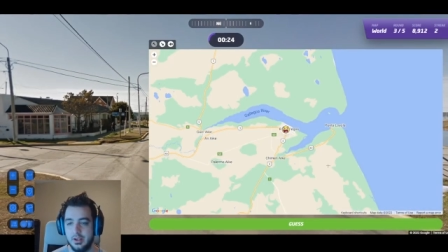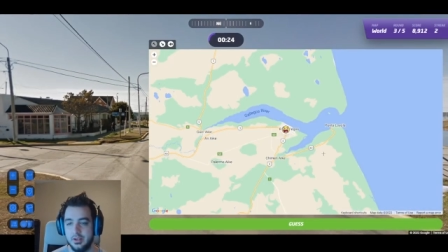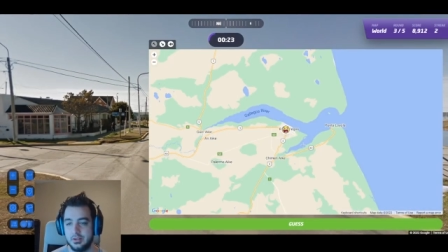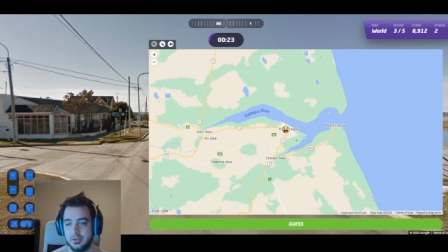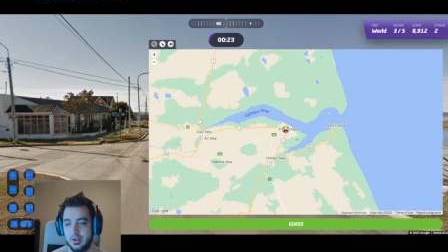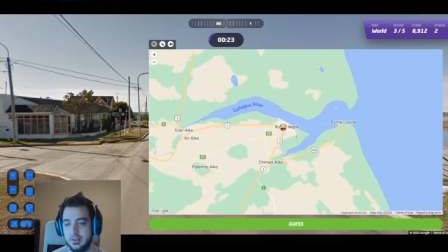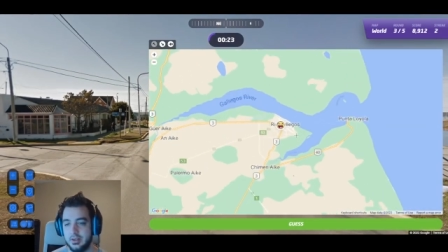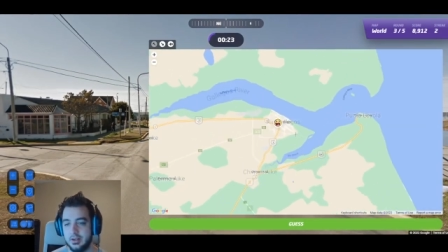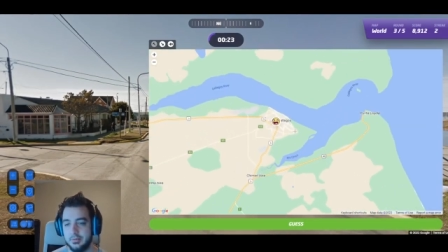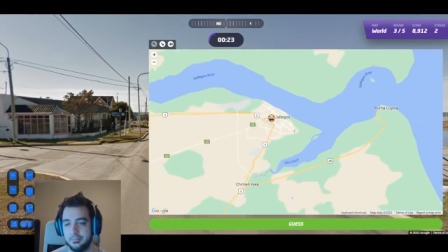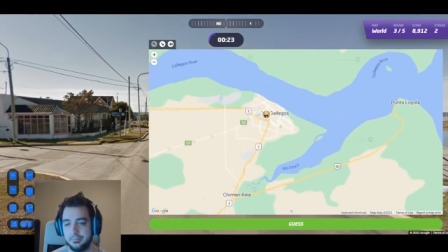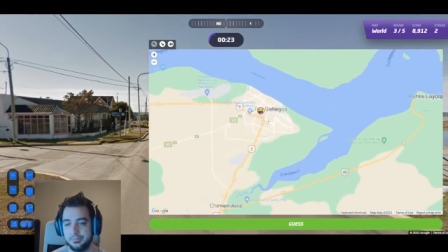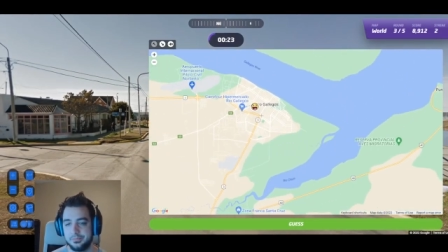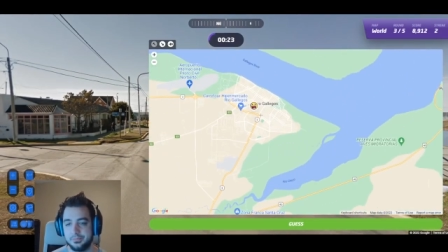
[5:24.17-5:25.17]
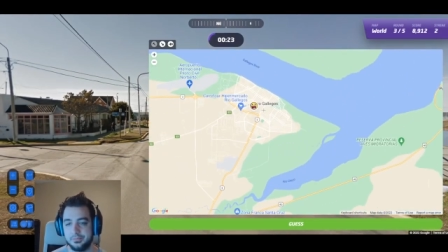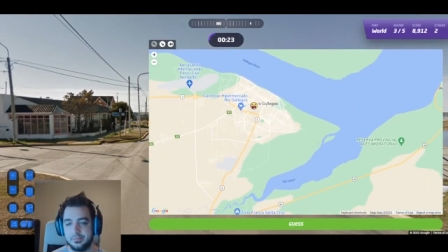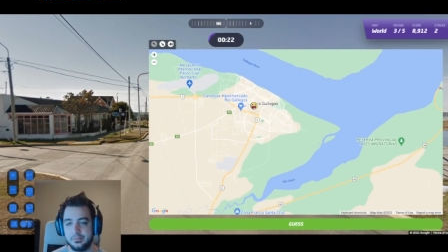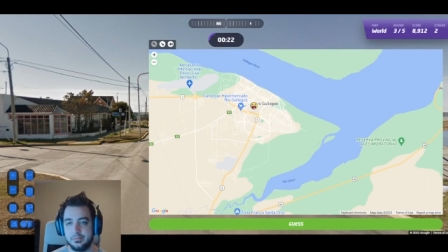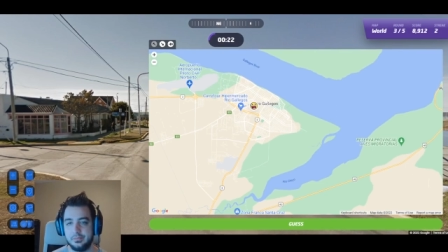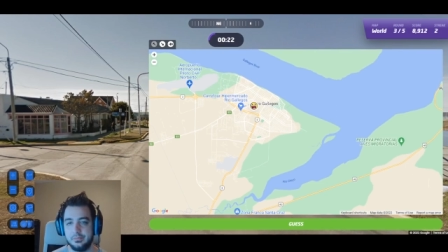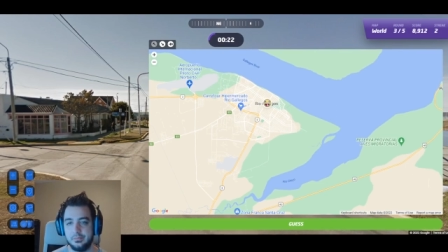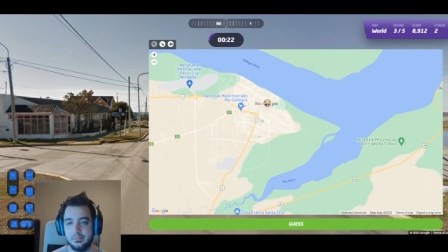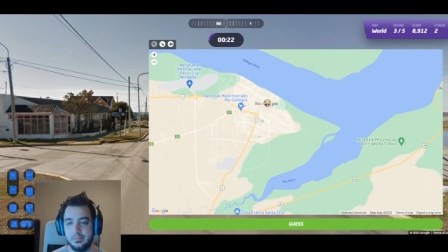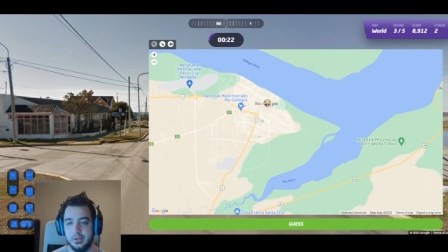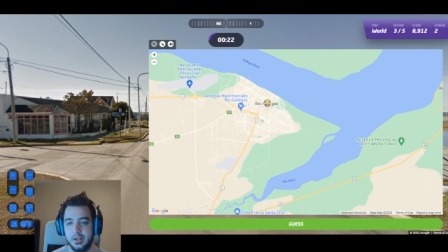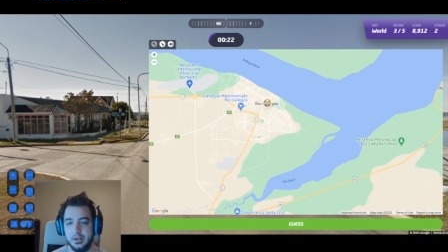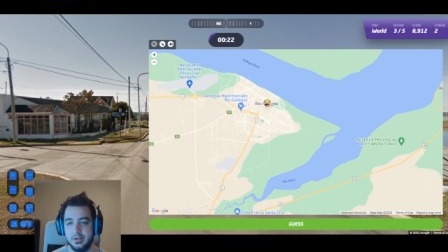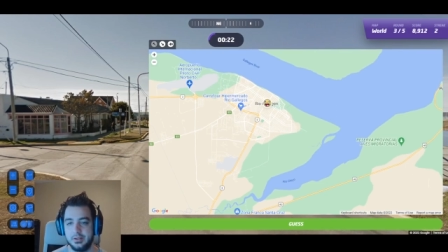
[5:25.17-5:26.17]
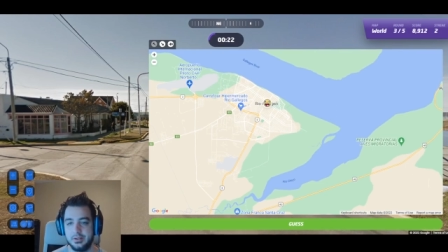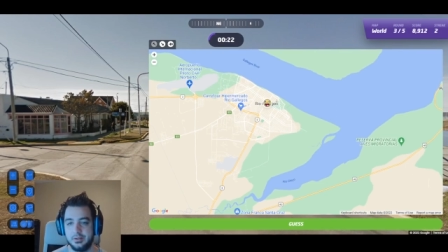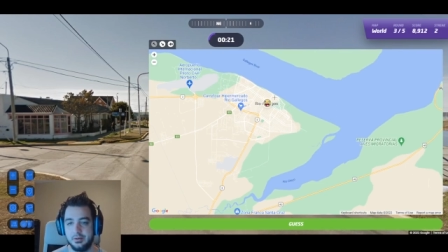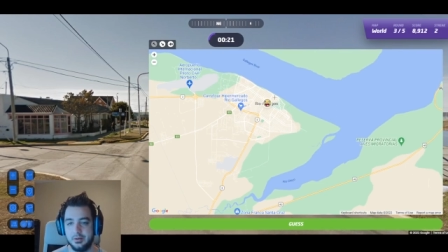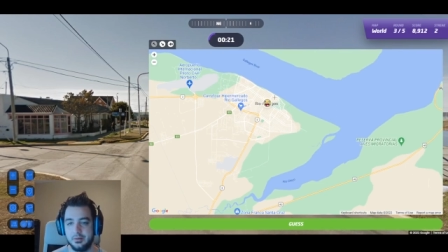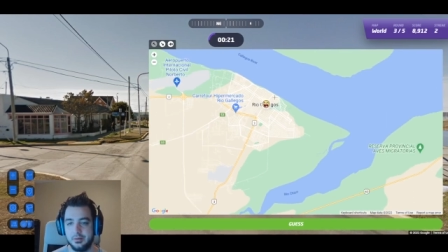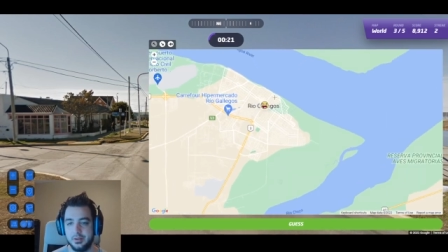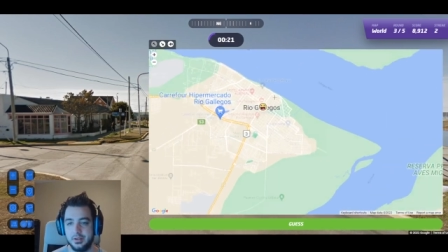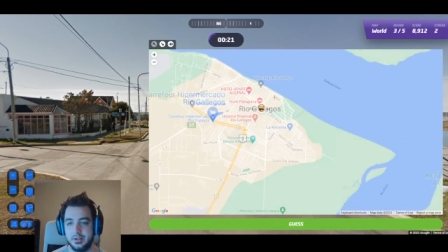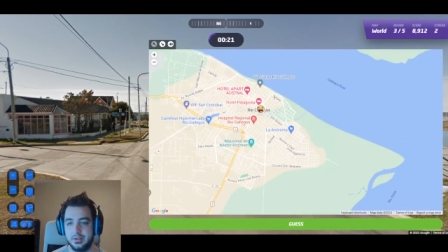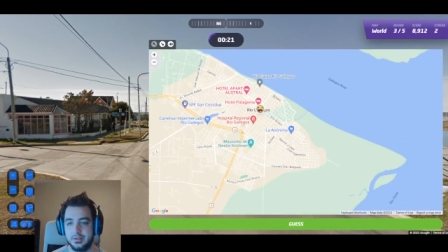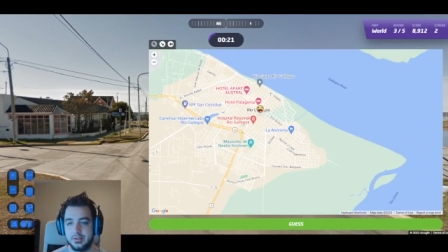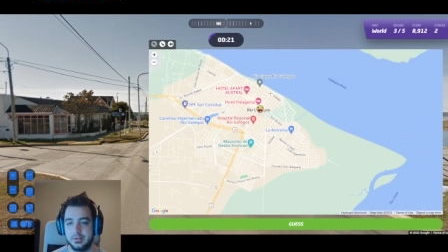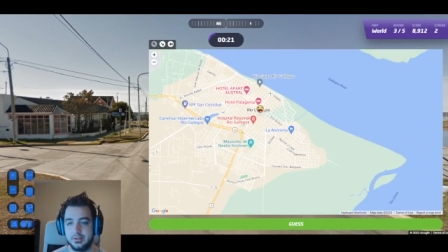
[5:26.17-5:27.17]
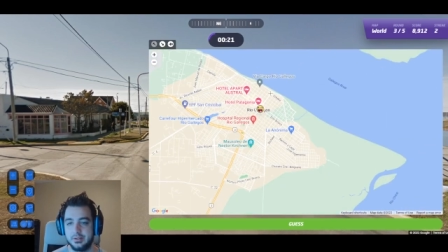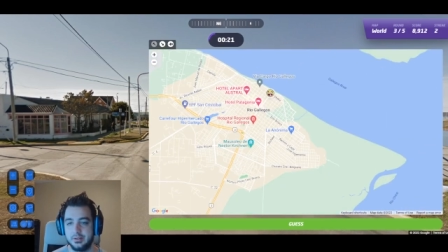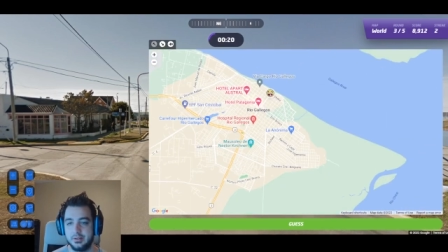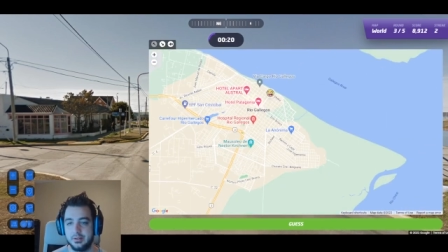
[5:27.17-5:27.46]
So I think, and it is to our northeast.